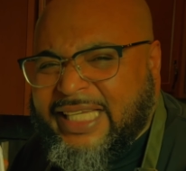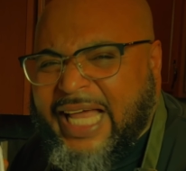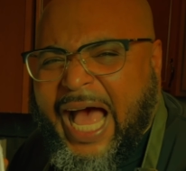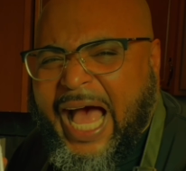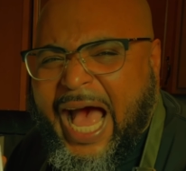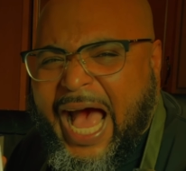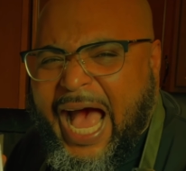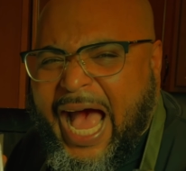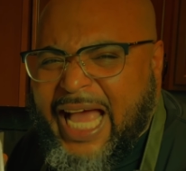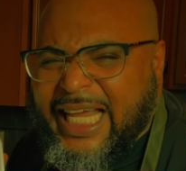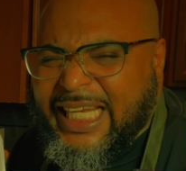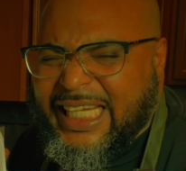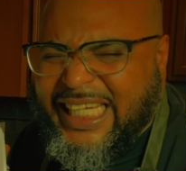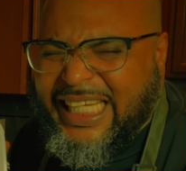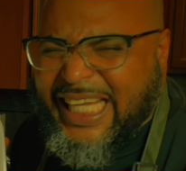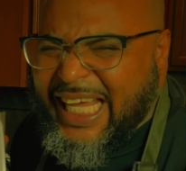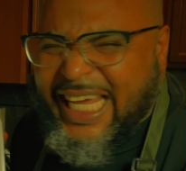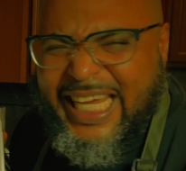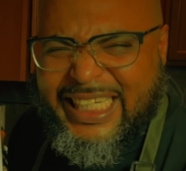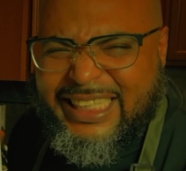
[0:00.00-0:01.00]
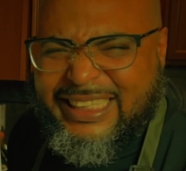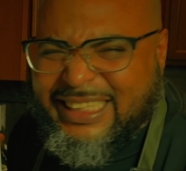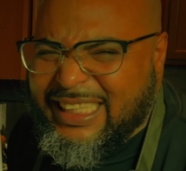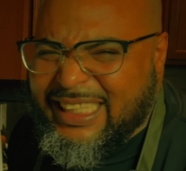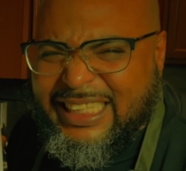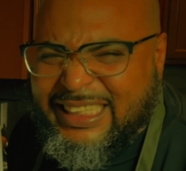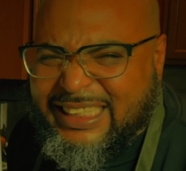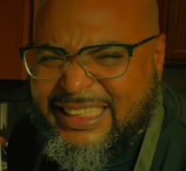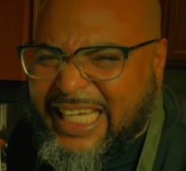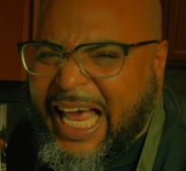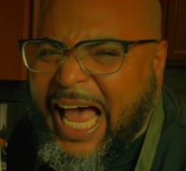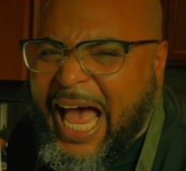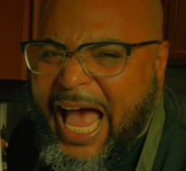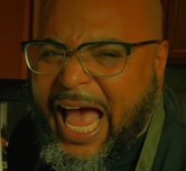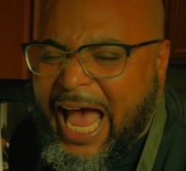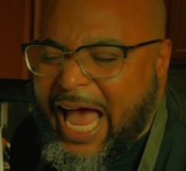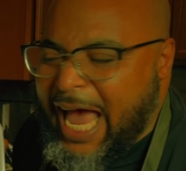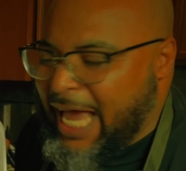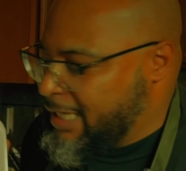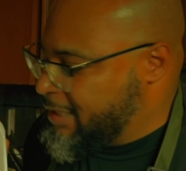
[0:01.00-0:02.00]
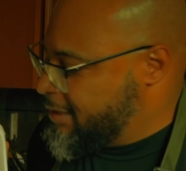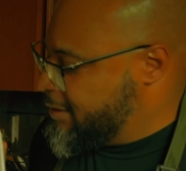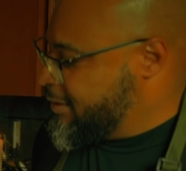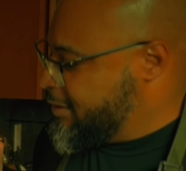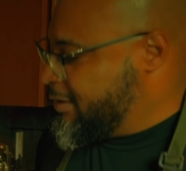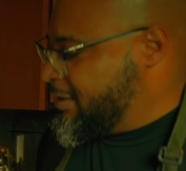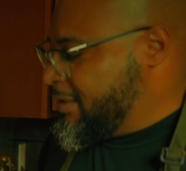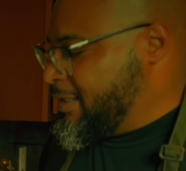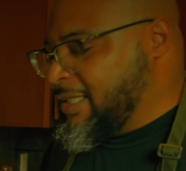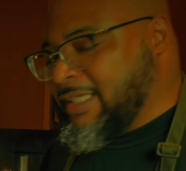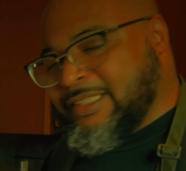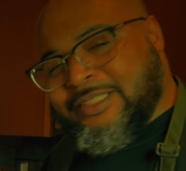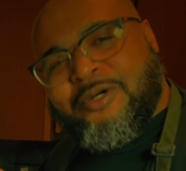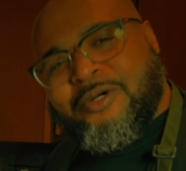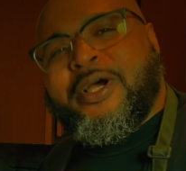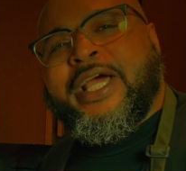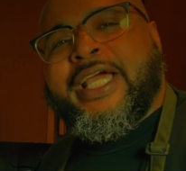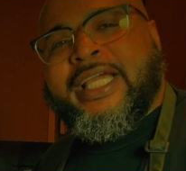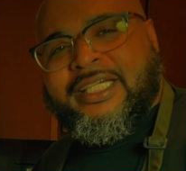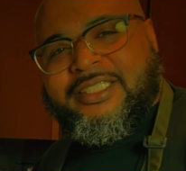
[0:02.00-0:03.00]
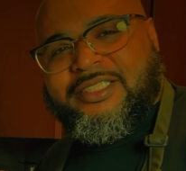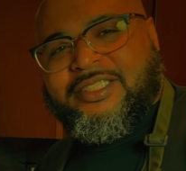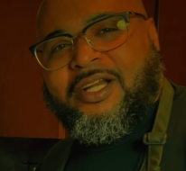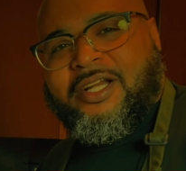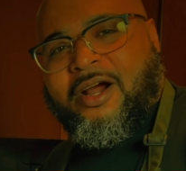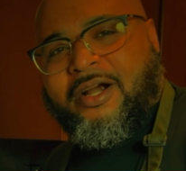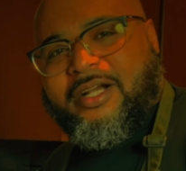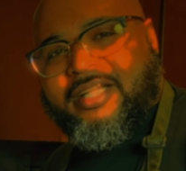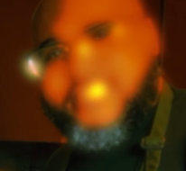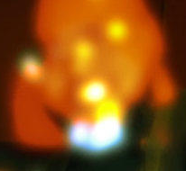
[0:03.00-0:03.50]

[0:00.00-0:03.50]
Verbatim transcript: dyed, laid to the side. Let's go ahead and get started.